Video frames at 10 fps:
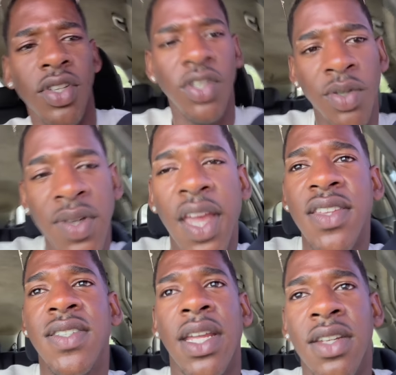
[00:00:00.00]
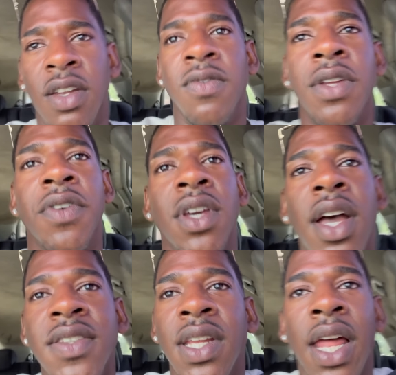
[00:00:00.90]
UK standard of living,
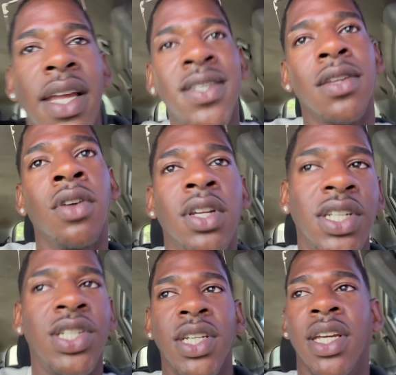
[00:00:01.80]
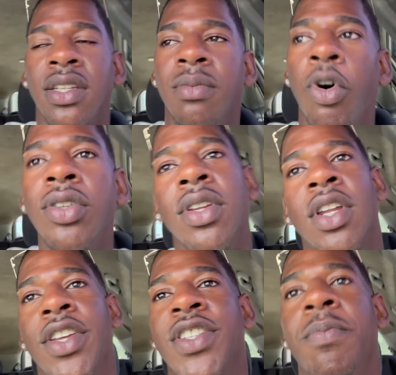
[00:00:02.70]
as in like technology and
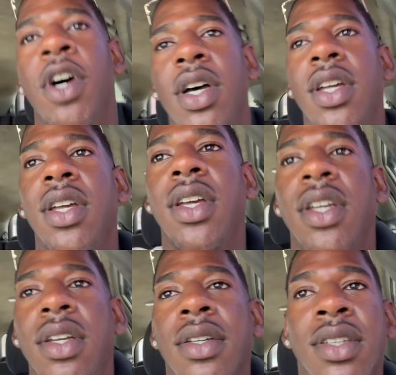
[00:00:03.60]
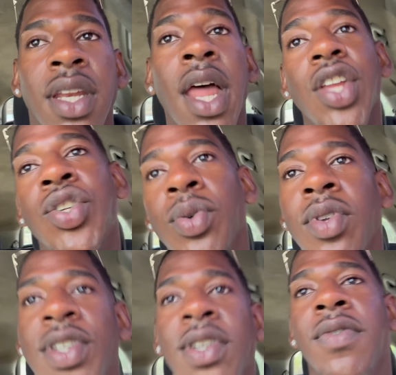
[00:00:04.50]
modernness, but the
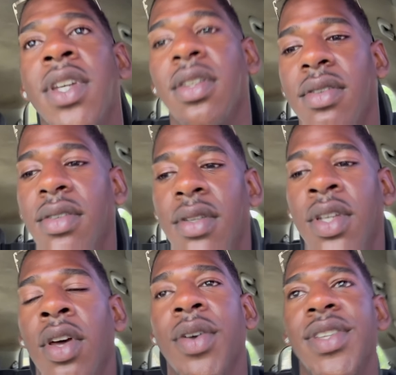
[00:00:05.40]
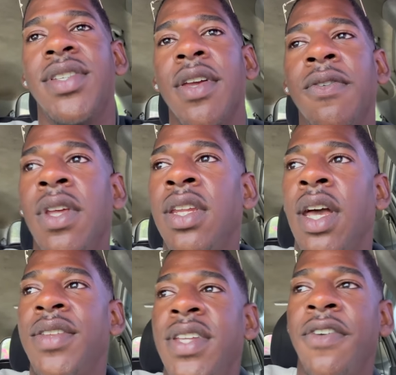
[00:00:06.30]
naturalness of it, you know, it's
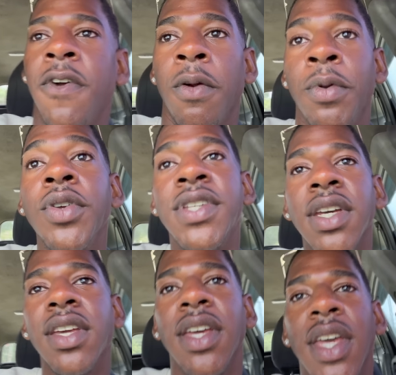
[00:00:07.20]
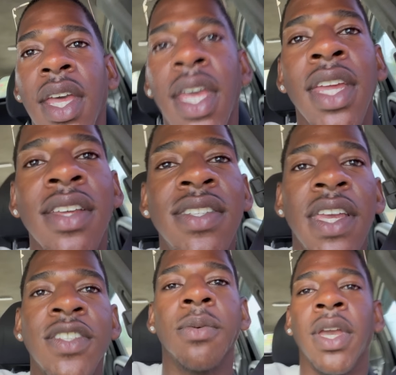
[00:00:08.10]
definitely, I'll say, therapeutic. It does
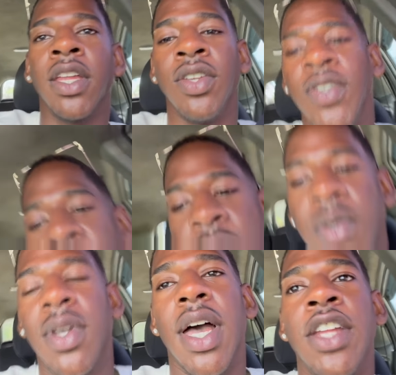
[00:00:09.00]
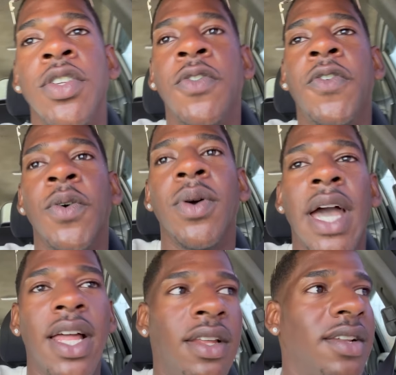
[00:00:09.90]
take some getting used to. I do feel
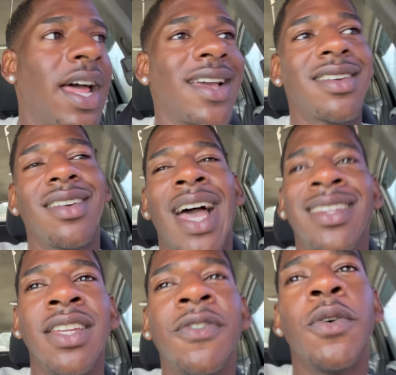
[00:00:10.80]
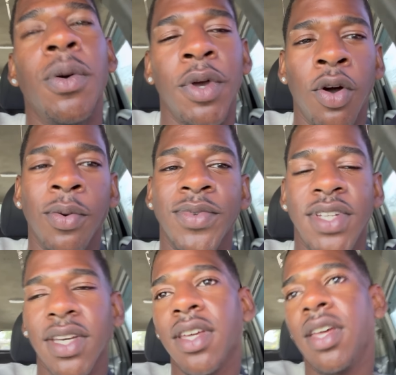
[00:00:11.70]
kind of like, I did feel a bit homesick.